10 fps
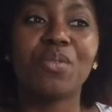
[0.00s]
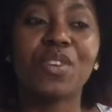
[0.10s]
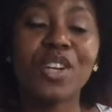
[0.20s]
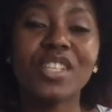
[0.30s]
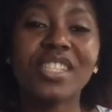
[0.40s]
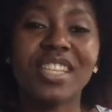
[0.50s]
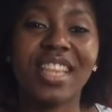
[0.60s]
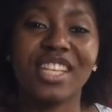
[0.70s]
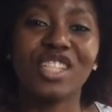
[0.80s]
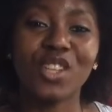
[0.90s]
First,
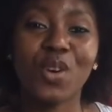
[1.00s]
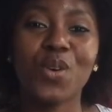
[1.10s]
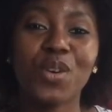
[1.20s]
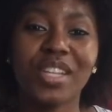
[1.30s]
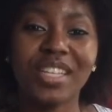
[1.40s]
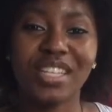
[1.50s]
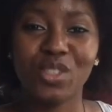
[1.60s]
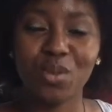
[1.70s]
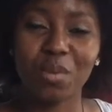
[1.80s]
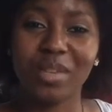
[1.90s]
they showed each
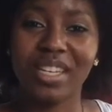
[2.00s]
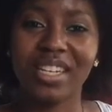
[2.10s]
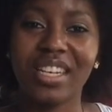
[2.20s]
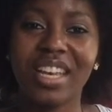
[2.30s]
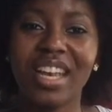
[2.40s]
woman